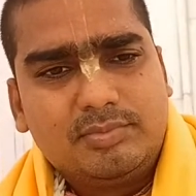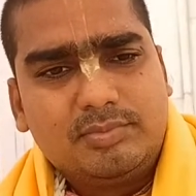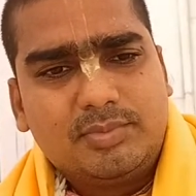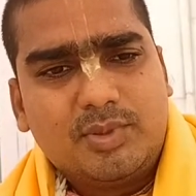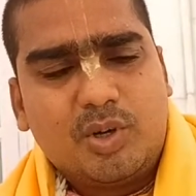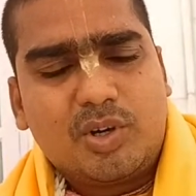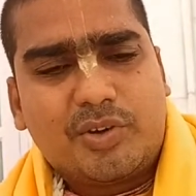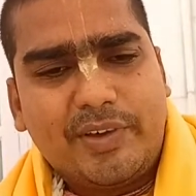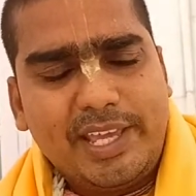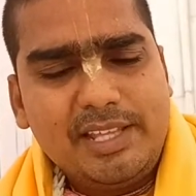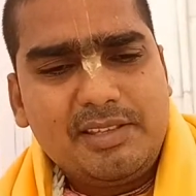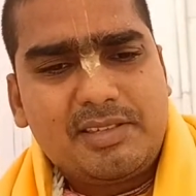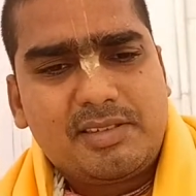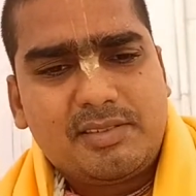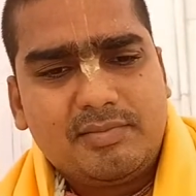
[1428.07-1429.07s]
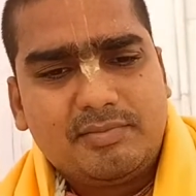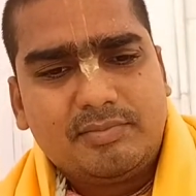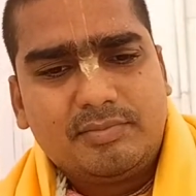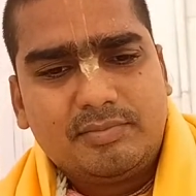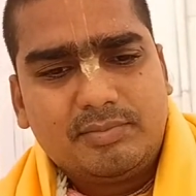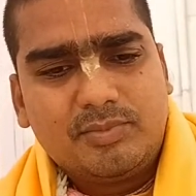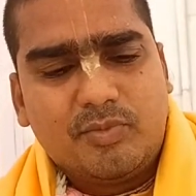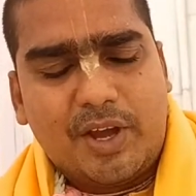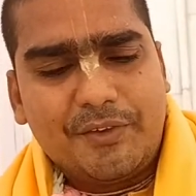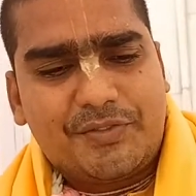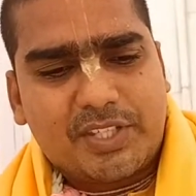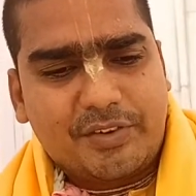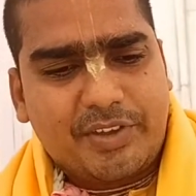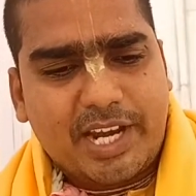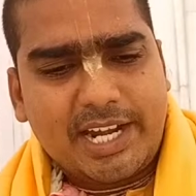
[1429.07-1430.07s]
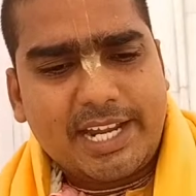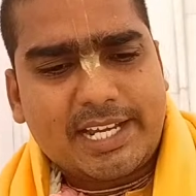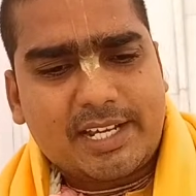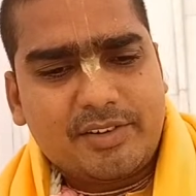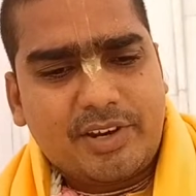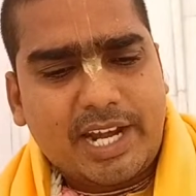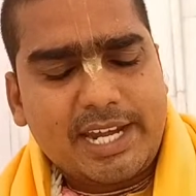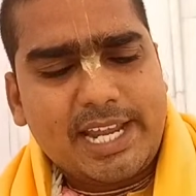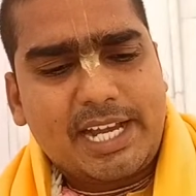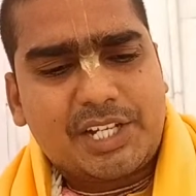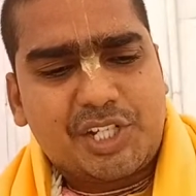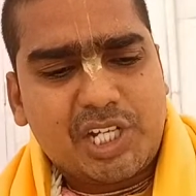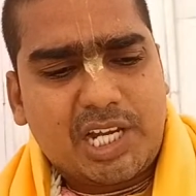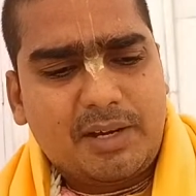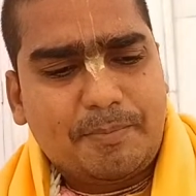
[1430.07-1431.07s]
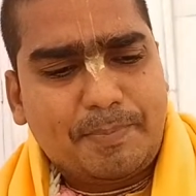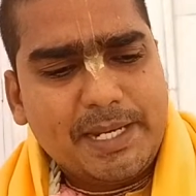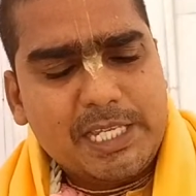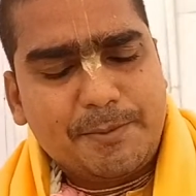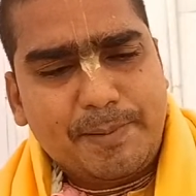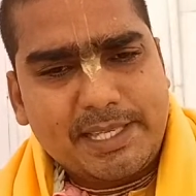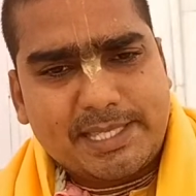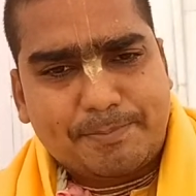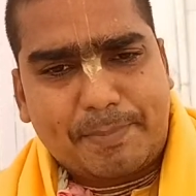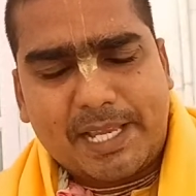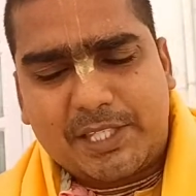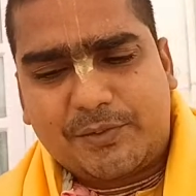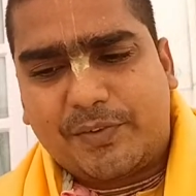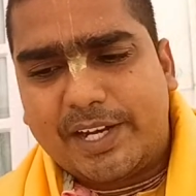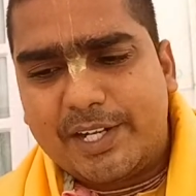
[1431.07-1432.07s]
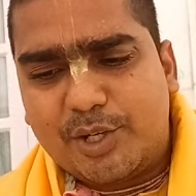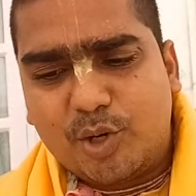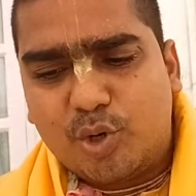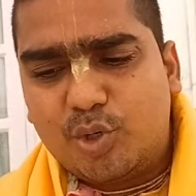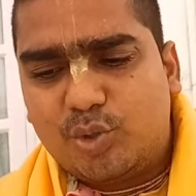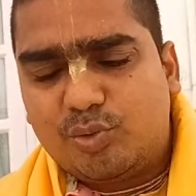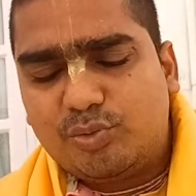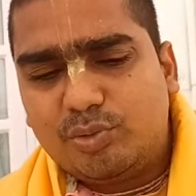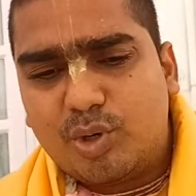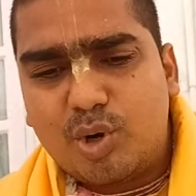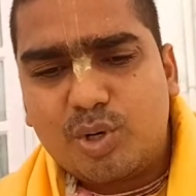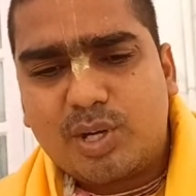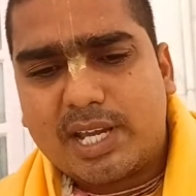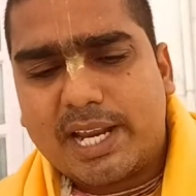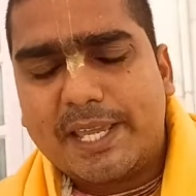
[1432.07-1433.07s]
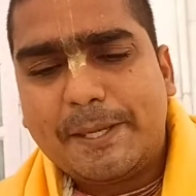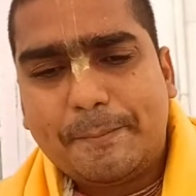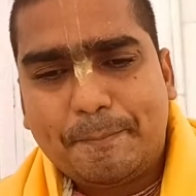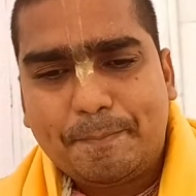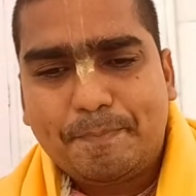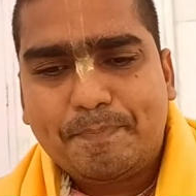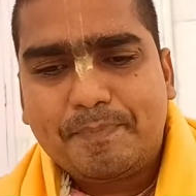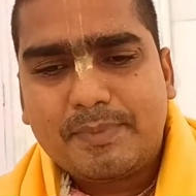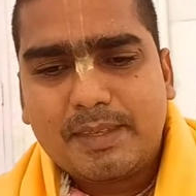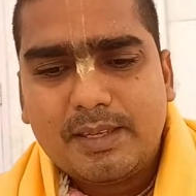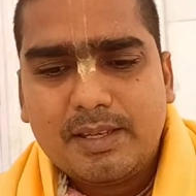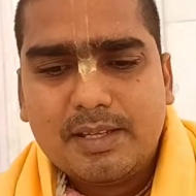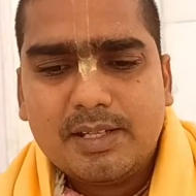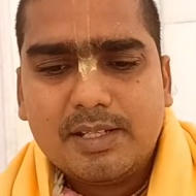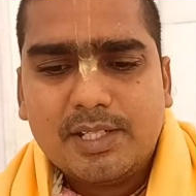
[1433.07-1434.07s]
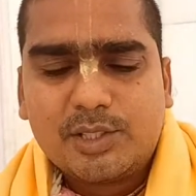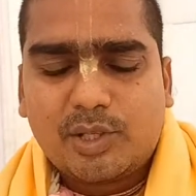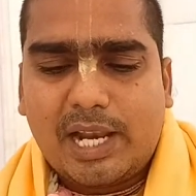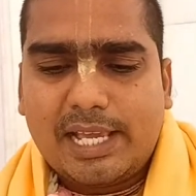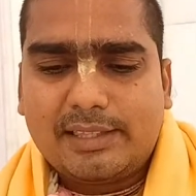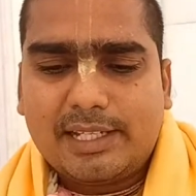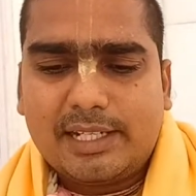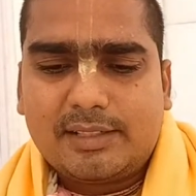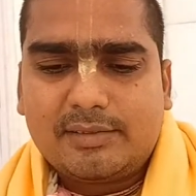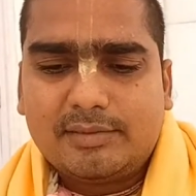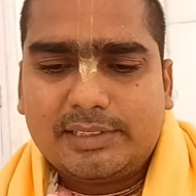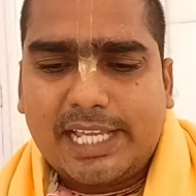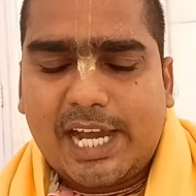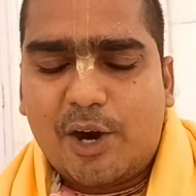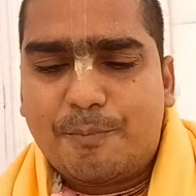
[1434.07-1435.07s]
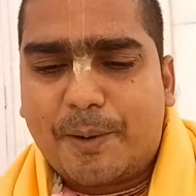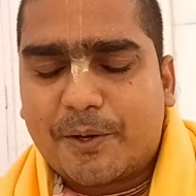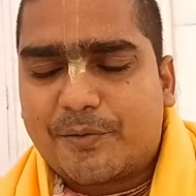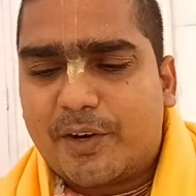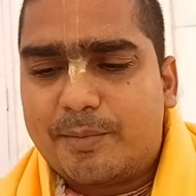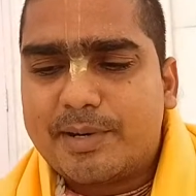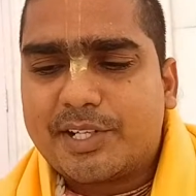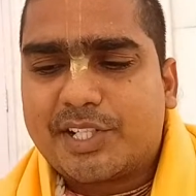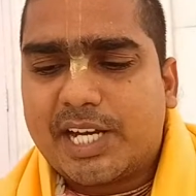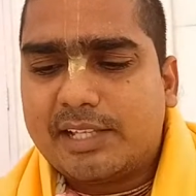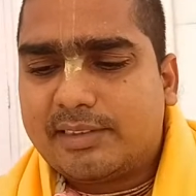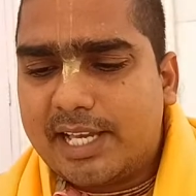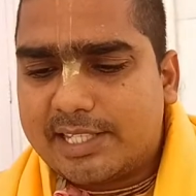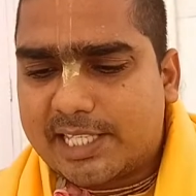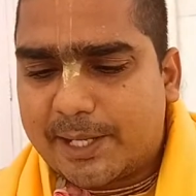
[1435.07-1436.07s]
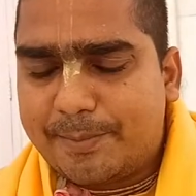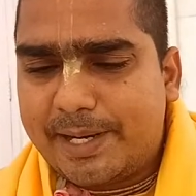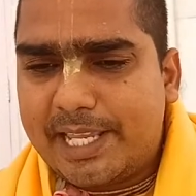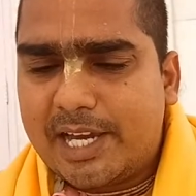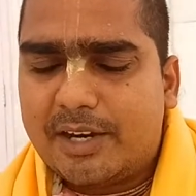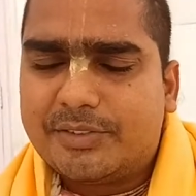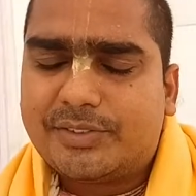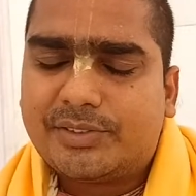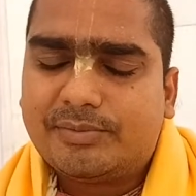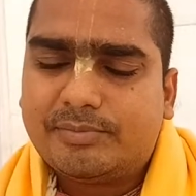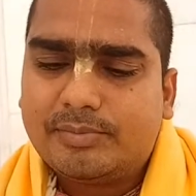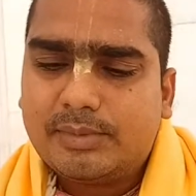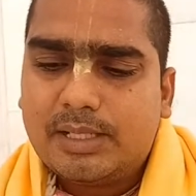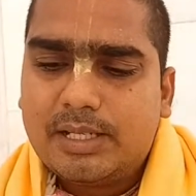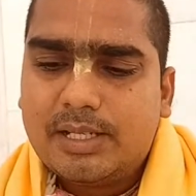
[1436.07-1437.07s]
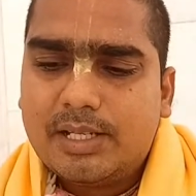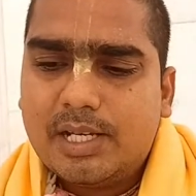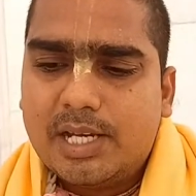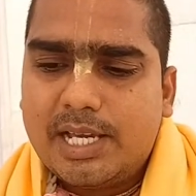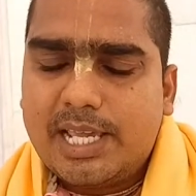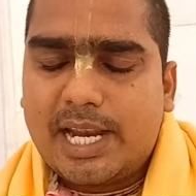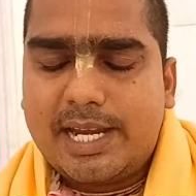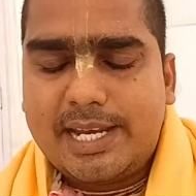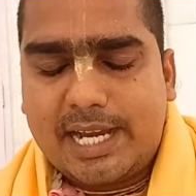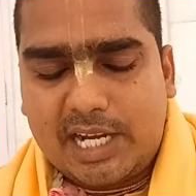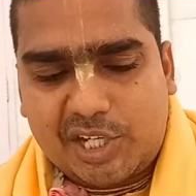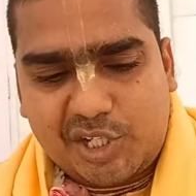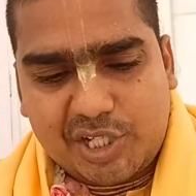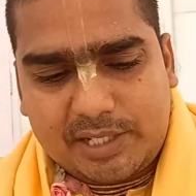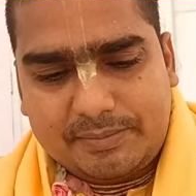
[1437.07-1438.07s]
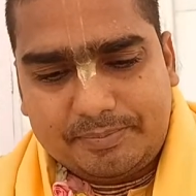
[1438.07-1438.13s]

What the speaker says: O queens, wives of Hiranyaksha, please be pacified. Don't cry. So like that, they have performed the Shraddha ceremony of Hiranyaksha.